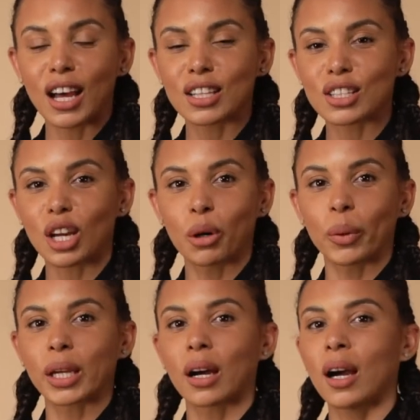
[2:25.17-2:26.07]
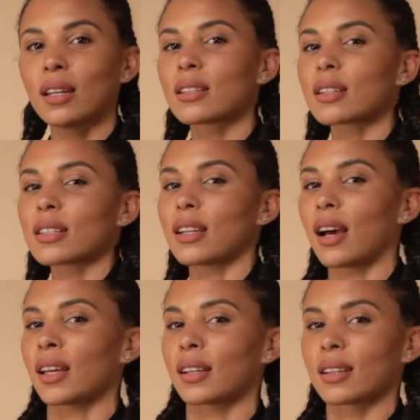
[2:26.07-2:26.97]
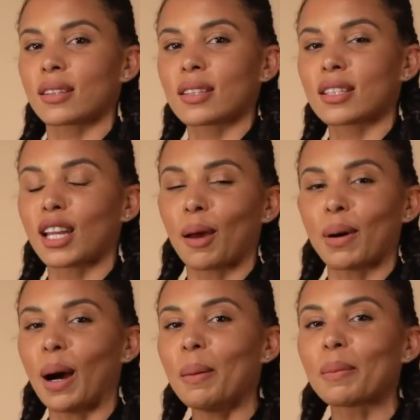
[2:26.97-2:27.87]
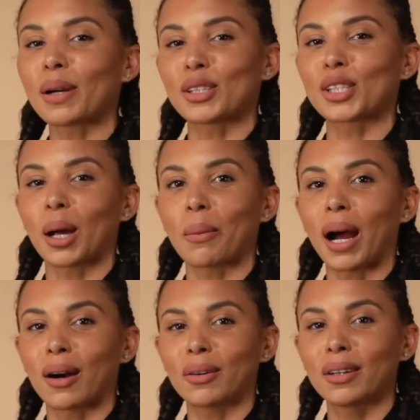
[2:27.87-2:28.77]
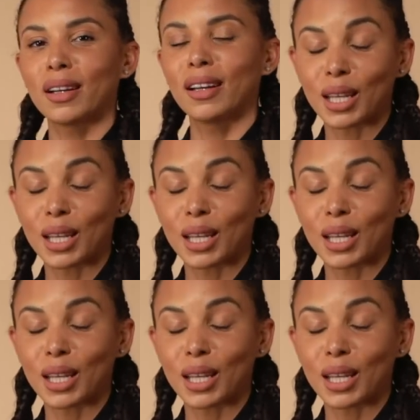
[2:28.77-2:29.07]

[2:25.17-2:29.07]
And so we kind of just like step up and show out.